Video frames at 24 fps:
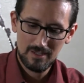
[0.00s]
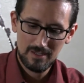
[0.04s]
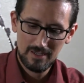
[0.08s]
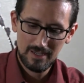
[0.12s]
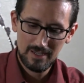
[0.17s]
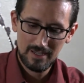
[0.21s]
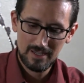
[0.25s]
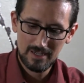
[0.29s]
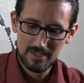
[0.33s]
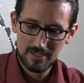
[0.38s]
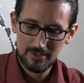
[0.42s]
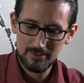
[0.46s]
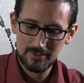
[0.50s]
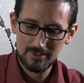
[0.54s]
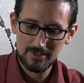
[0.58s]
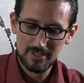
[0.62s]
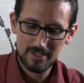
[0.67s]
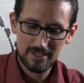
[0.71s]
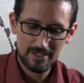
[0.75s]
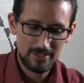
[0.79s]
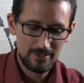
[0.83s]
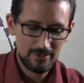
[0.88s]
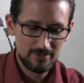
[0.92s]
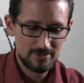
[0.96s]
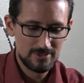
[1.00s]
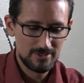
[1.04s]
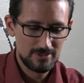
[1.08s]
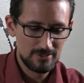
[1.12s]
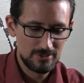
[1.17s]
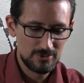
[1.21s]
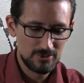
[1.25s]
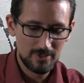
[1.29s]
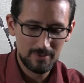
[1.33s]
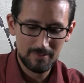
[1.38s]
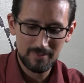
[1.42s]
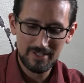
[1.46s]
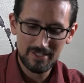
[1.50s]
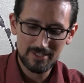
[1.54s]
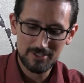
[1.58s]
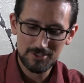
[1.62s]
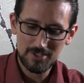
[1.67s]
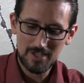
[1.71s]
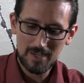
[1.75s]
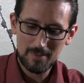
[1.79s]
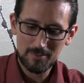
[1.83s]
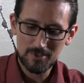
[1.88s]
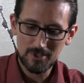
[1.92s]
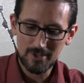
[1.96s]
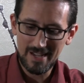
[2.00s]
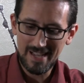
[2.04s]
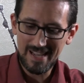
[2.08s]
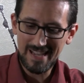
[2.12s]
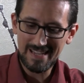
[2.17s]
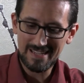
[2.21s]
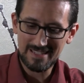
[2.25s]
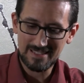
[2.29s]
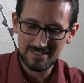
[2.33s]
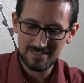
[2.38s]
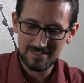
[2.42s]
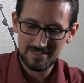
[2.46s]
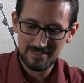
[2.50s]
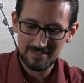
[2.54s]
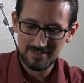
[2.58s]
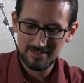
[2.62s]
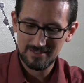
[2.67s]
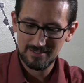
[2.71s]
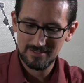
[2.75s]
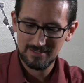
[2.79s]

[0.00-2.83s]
And I would like you to join me in chapter 8.